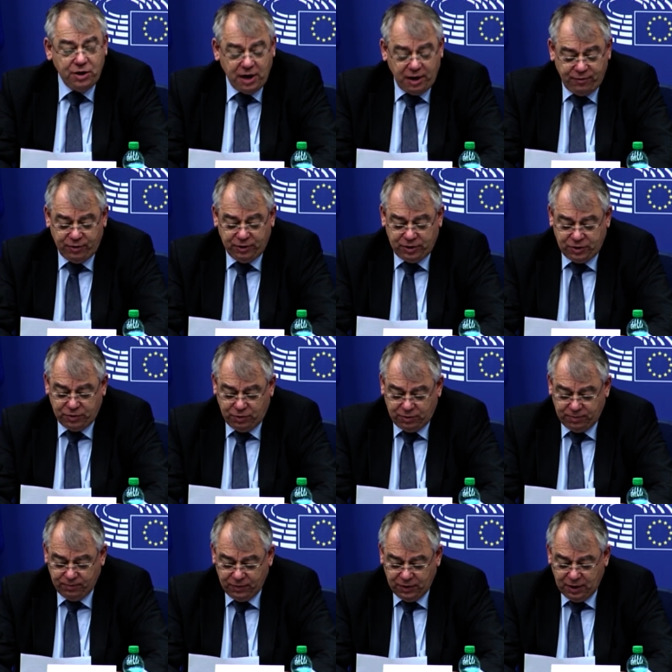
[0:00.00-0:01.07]
checks and
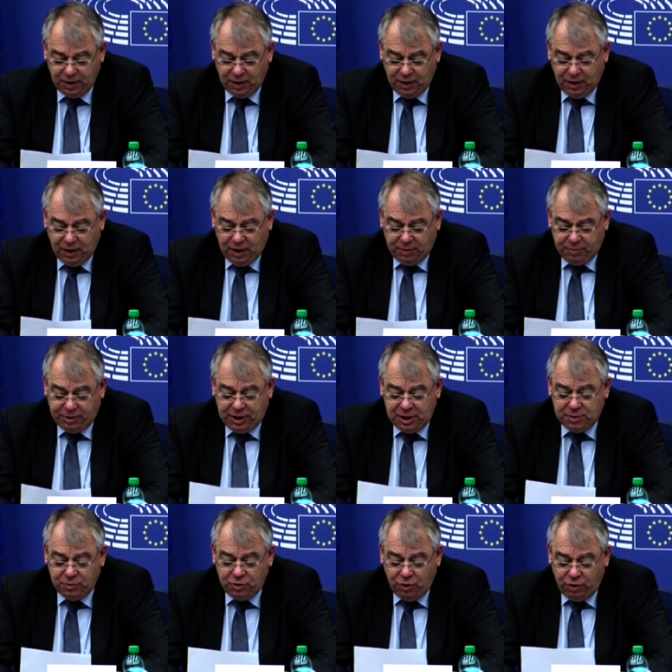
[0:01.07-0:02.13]
controls
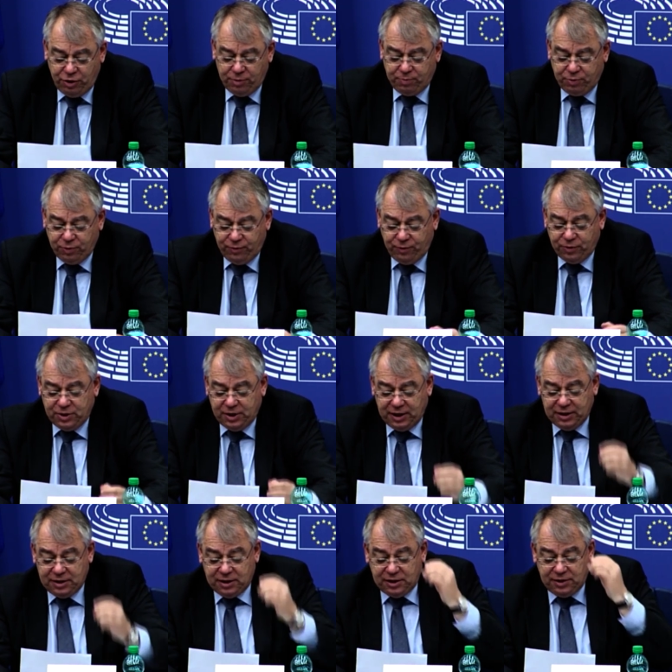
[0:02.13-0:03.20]
that were carried
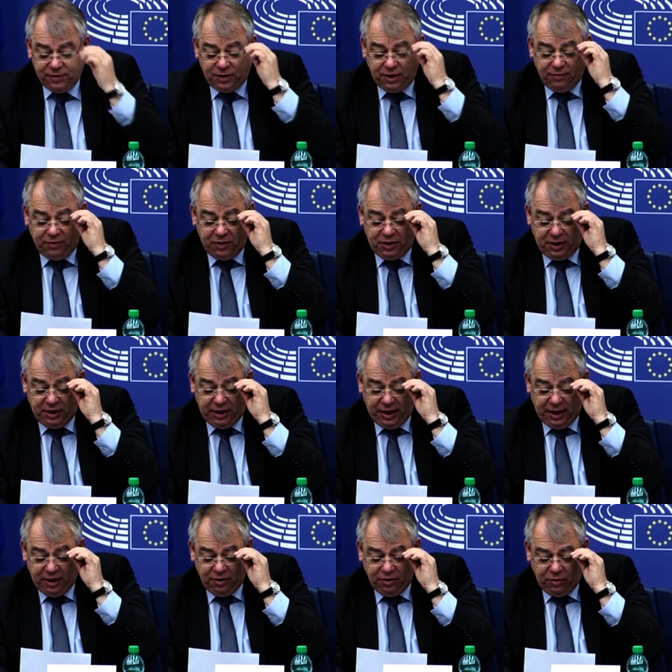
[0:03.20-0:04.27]
out by
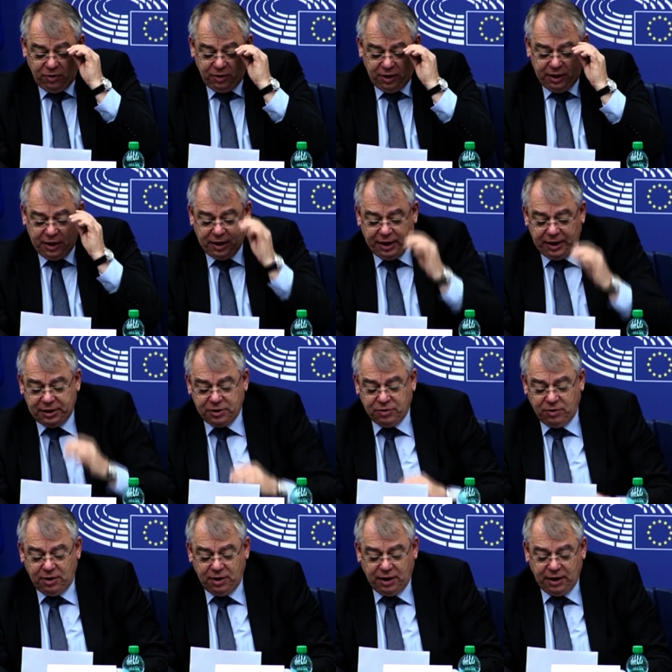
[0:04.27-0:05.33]
those responsible for the
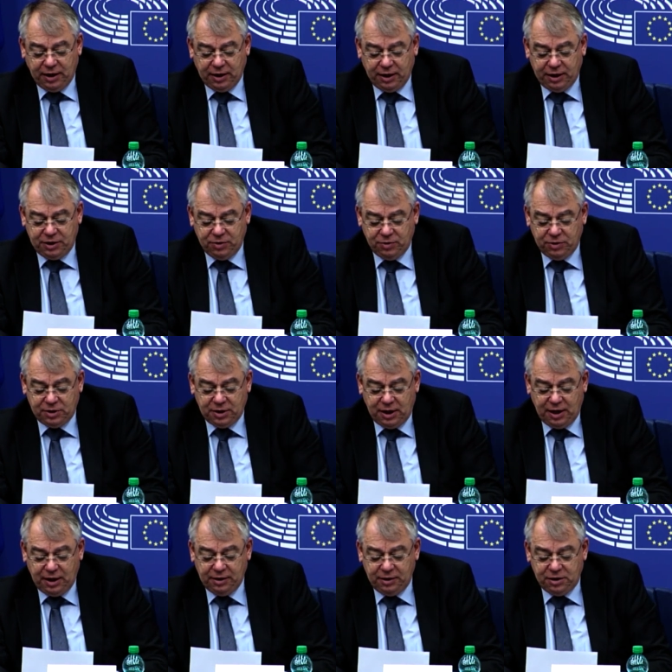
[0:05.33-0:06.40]
spending. This
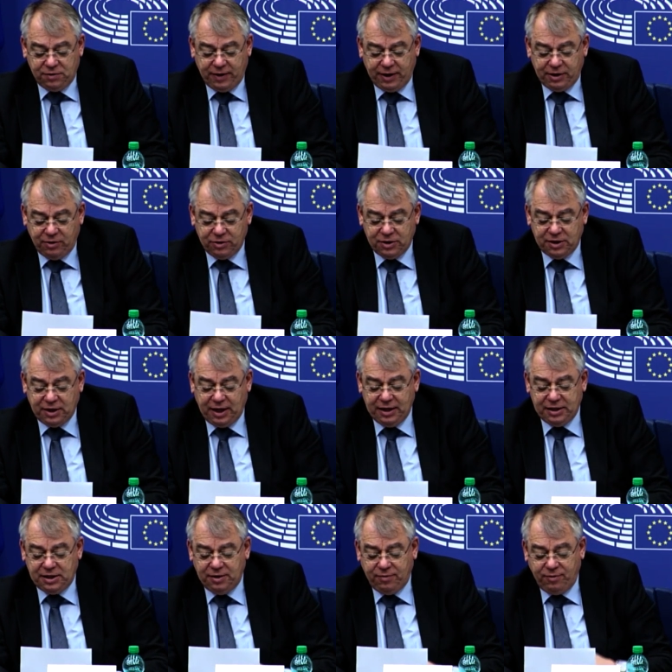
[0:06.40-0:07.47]
new approach to
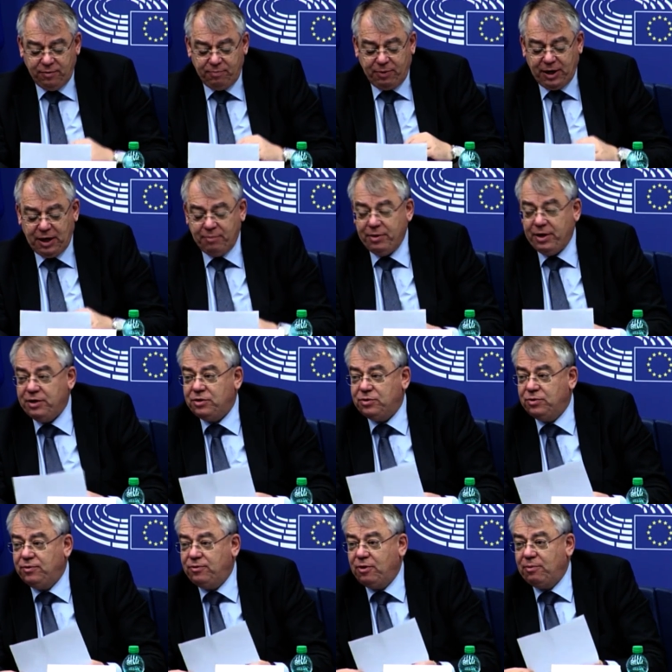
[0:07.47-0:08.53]
audit takes into
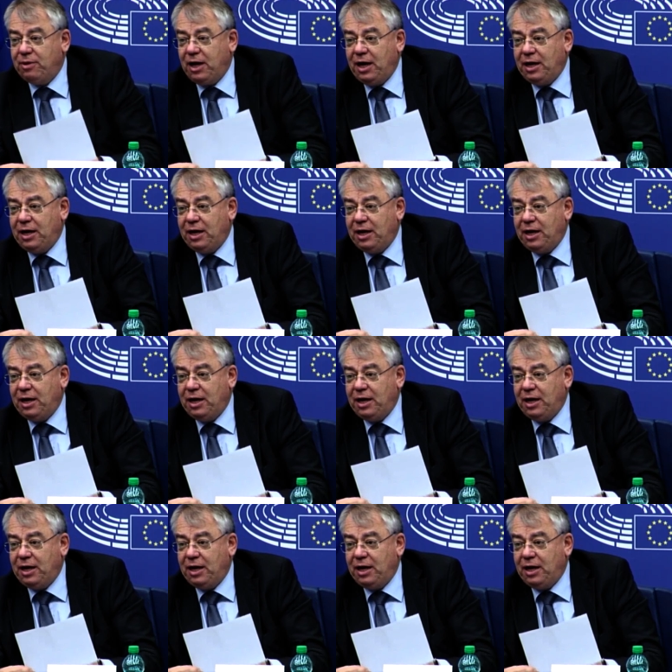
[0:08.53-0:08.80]
account